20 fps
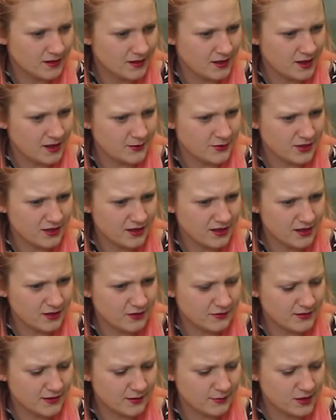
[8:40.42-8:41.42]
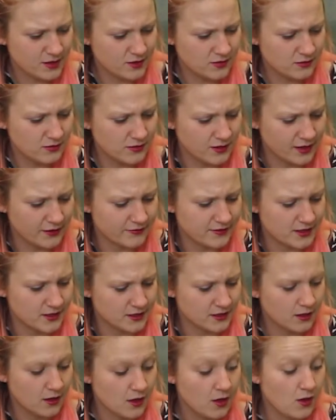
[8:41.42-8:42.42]
trying to think of something cool that I've seen.
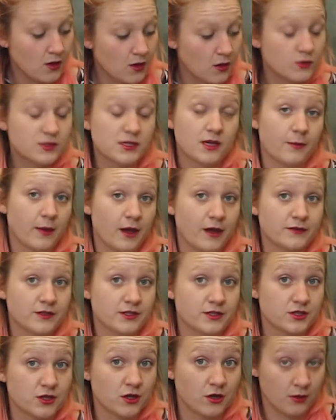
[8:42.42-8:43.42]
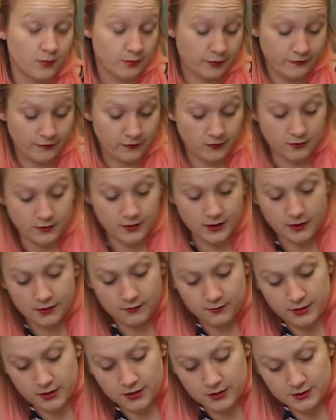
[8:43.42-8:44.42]
Also, I might have to stop filming
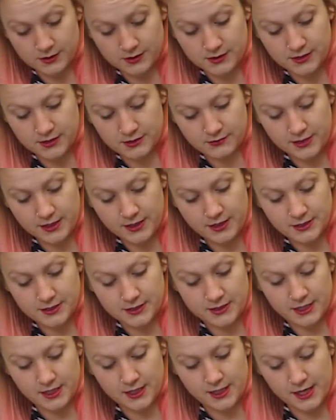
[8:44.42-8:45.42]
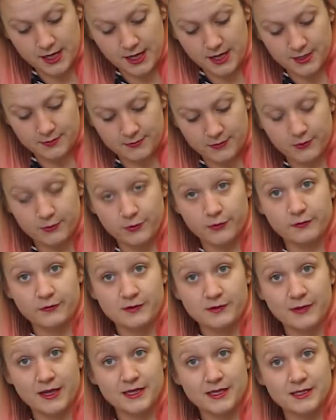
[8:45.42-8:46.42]
because it's raining today and my roof is
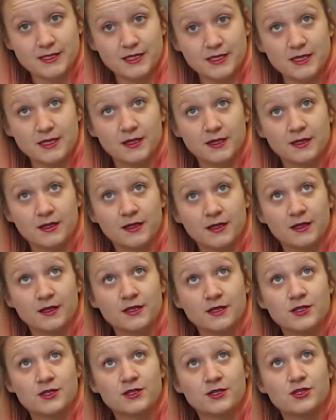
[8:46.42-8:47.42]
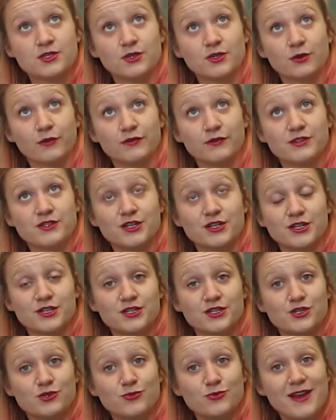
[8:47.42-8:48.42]
plastic. So if it starts
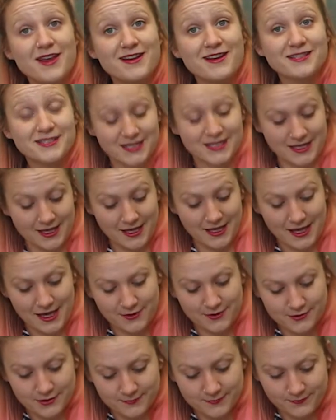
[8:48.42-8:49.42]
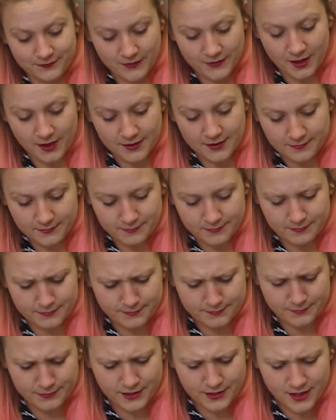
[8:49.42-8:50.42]
to rain, it's going to get loud.
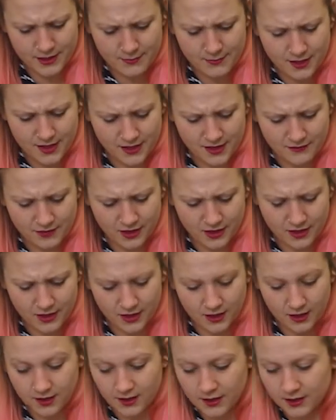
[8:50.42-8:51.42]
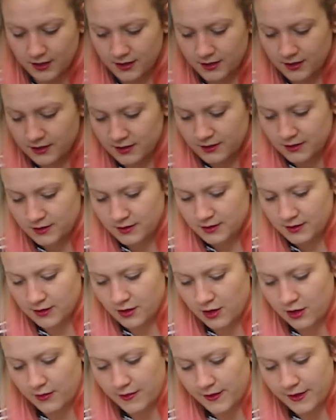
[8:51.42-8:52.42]
But I might have a think
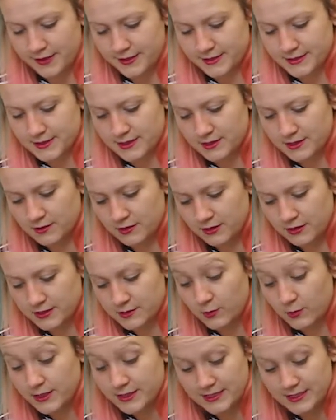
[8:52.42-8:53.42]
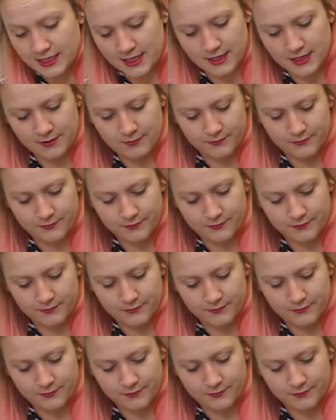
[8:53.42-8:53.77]
on that, because one day,